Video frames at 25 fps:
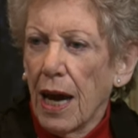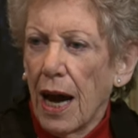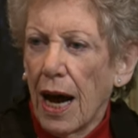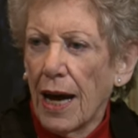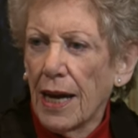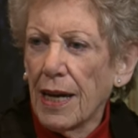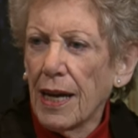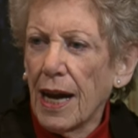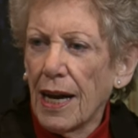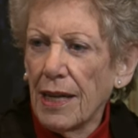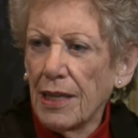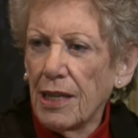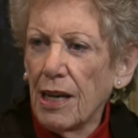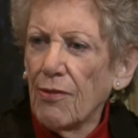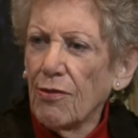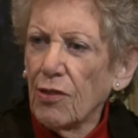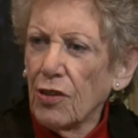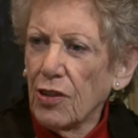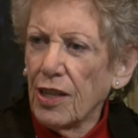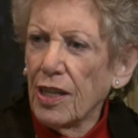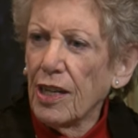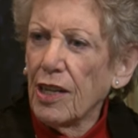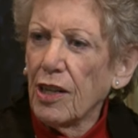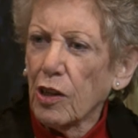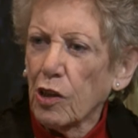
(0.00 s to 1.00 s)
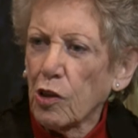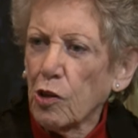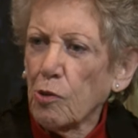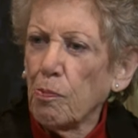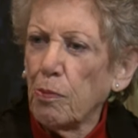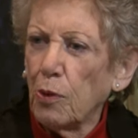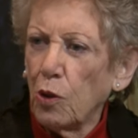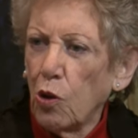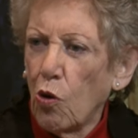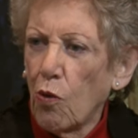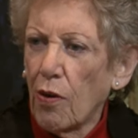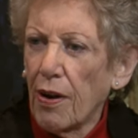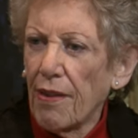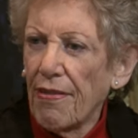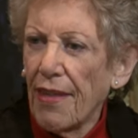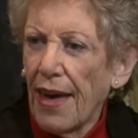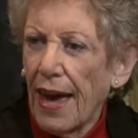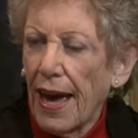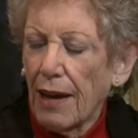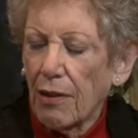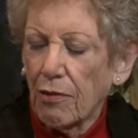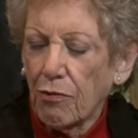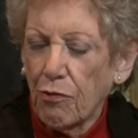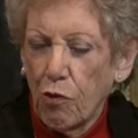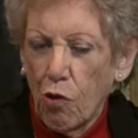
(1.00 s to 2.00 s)
I, I never did explore
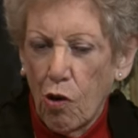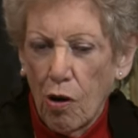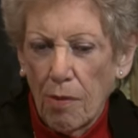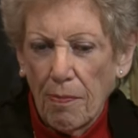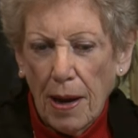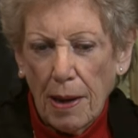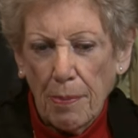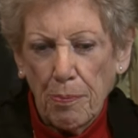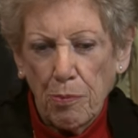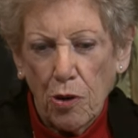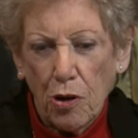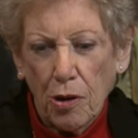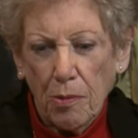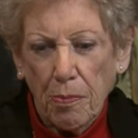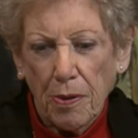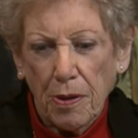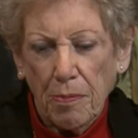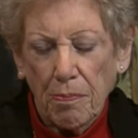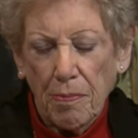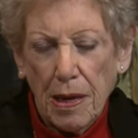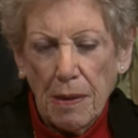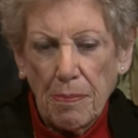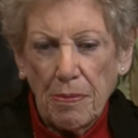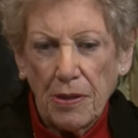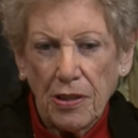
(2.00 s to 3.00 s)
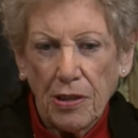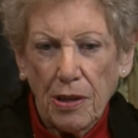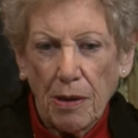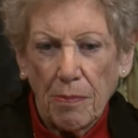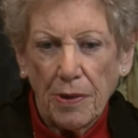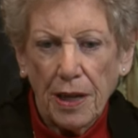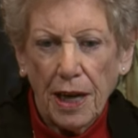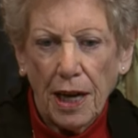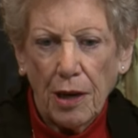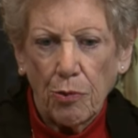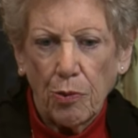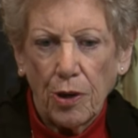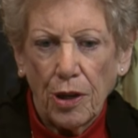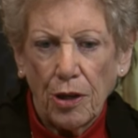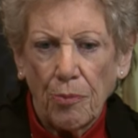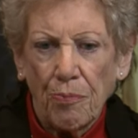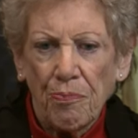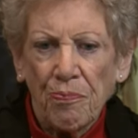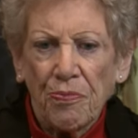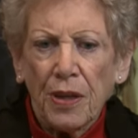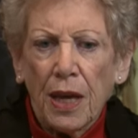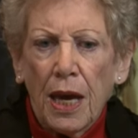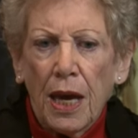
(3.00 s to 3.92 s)
that for my book, but maybe someday I will.